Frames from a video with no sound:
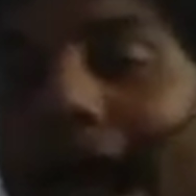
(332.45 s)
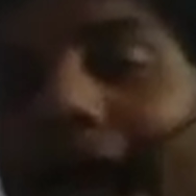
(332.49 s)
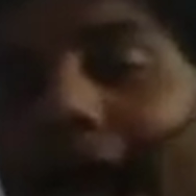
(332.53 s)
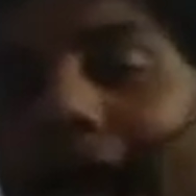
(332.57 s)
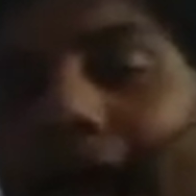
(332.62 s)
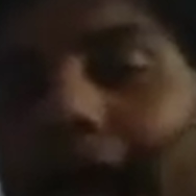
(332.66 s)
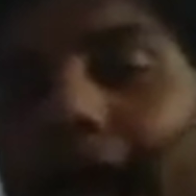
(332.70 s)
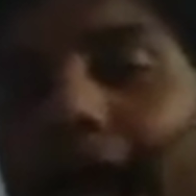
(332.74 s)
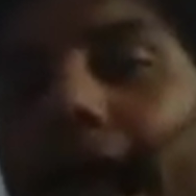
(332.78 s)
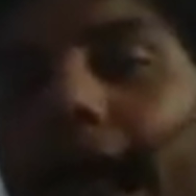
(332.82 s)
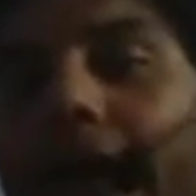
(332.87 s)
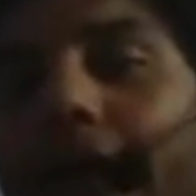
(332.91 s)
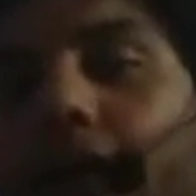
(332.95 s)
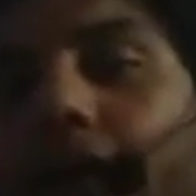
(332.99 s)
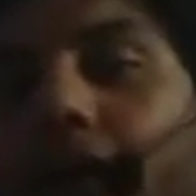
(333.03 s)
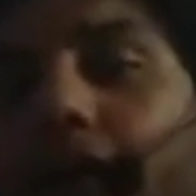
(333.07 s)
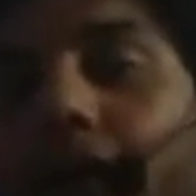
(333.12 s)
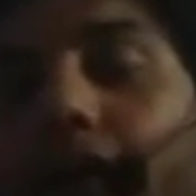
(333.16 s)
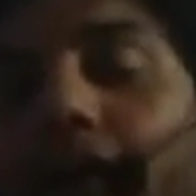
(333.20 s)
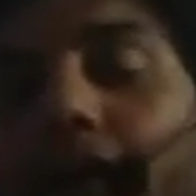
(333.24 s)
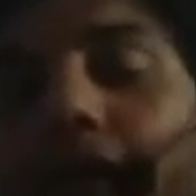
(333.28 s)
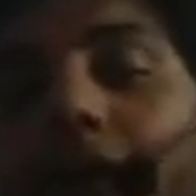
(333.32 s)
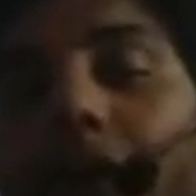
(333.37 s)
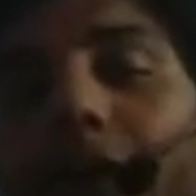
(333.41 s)
and
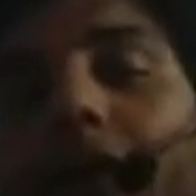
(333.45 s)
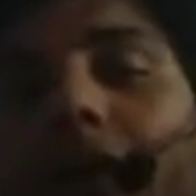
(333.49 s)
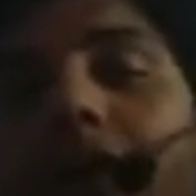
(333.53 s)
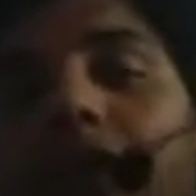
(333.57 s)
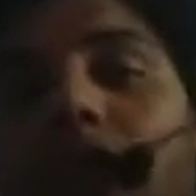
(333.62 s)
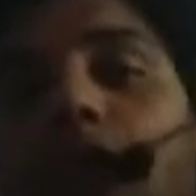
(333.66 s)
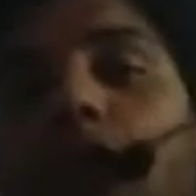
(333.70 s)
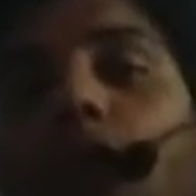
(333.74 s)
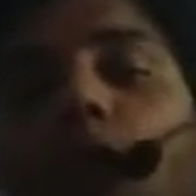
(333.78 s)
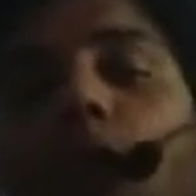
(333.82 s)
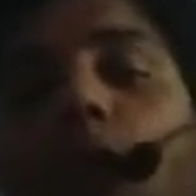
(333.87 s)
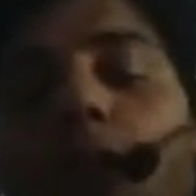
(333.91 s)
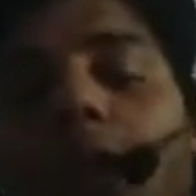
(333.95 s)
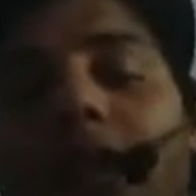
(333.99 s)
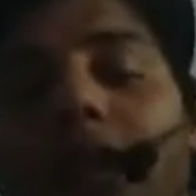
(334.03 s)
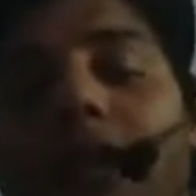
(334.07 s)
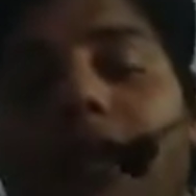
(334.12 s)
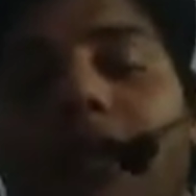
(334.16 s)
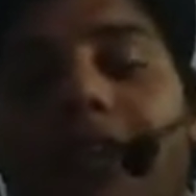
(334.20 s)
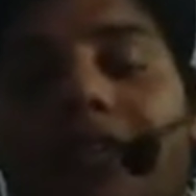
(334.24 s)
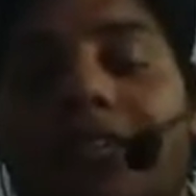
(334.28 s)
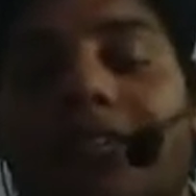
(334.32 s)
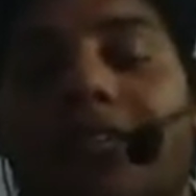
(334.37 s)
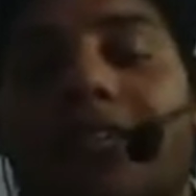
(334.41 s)
they will
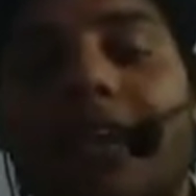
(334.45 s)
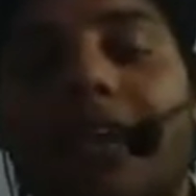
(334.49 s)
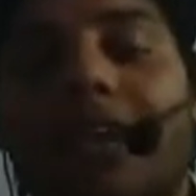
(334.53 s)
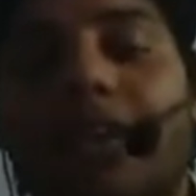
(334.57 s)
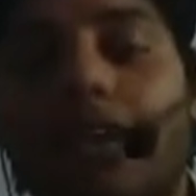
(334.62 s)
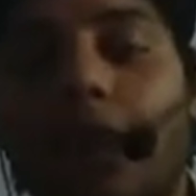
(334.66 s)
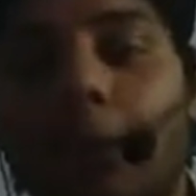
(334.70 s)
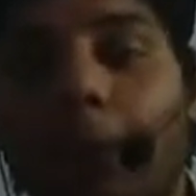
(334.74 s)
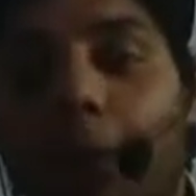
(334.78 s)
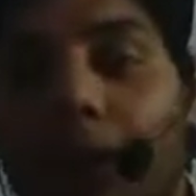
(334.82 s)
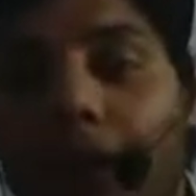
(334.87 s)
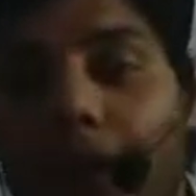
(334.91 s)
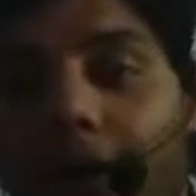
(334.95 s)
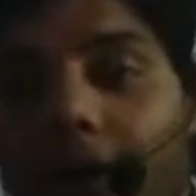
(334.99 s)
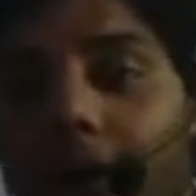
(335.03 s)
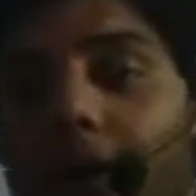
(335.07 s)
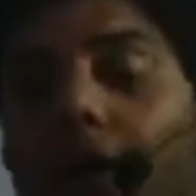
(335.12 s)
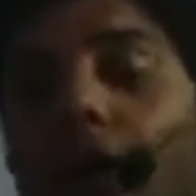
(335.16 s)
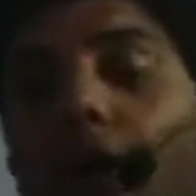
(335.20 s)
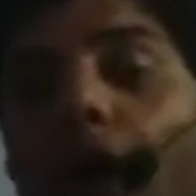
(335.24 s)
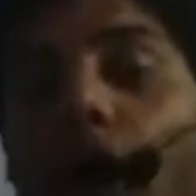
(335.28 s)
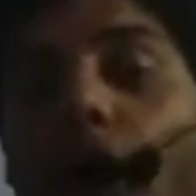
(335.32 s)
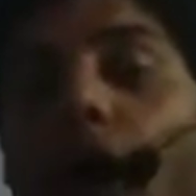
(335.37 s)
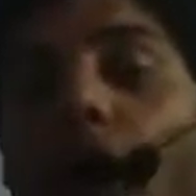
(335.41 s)
circulate inside the blood
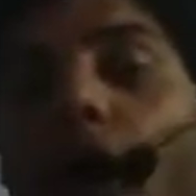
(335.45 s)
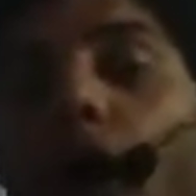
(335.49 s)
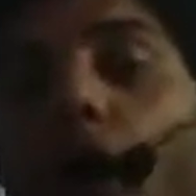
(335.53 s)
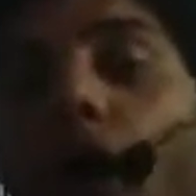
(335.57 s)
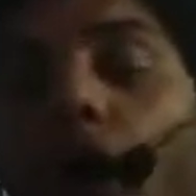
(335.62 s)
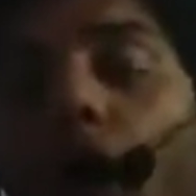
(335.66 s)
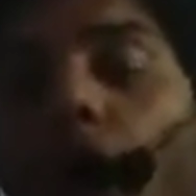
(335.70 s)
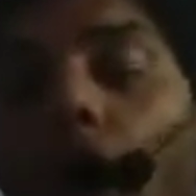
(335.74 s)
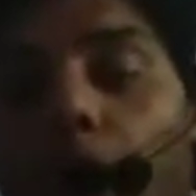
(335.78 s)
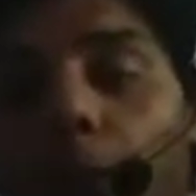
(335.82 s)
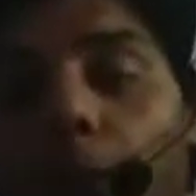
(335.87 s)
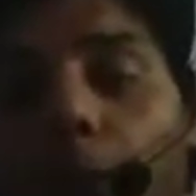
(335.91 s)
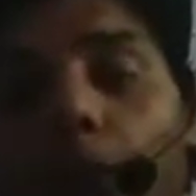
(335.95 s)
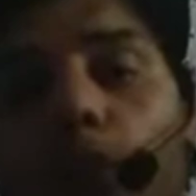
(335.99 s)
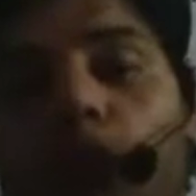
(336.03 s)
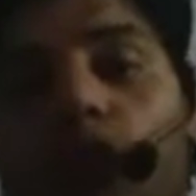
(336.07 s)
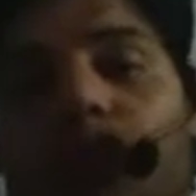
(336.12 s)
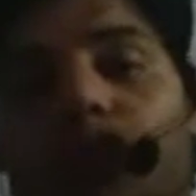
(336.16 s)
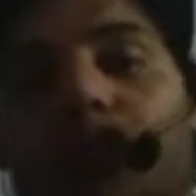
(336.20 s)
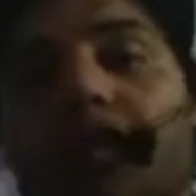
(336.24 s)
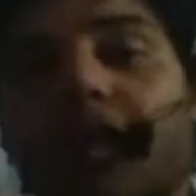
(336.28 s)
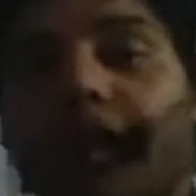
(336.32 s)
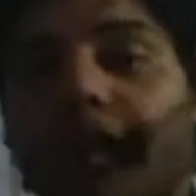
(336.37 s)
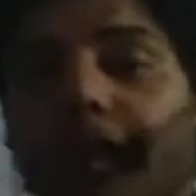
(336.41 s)

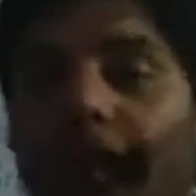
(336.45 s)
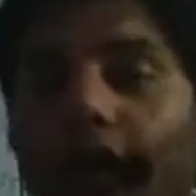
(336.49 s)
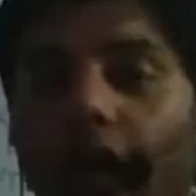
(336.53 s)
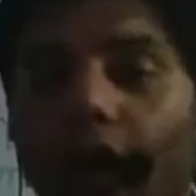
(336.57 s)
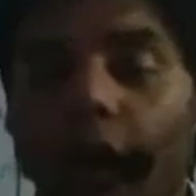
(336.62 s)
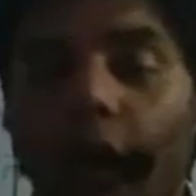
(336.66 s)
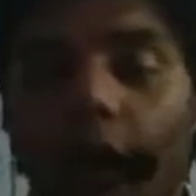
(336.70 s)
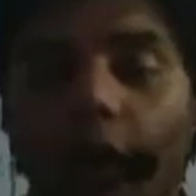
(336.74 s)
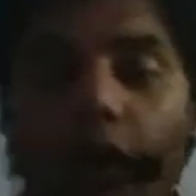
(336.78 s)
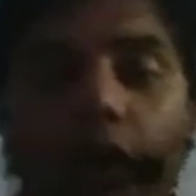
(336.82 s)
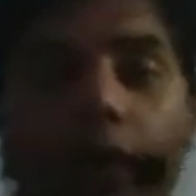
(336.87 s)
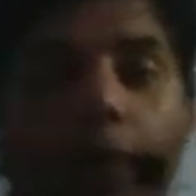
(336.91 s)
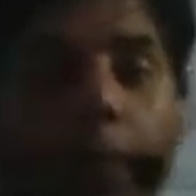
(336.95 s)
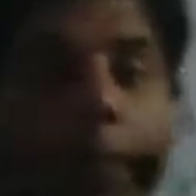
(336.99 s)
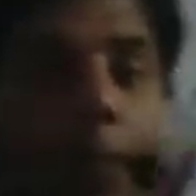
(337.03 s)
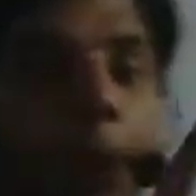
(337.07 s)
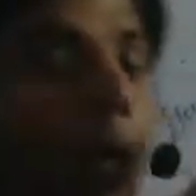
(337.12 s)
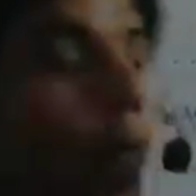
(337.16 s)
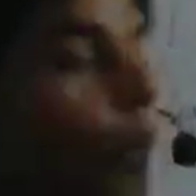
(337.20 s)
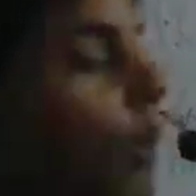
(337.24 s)
almost 8 hours. Now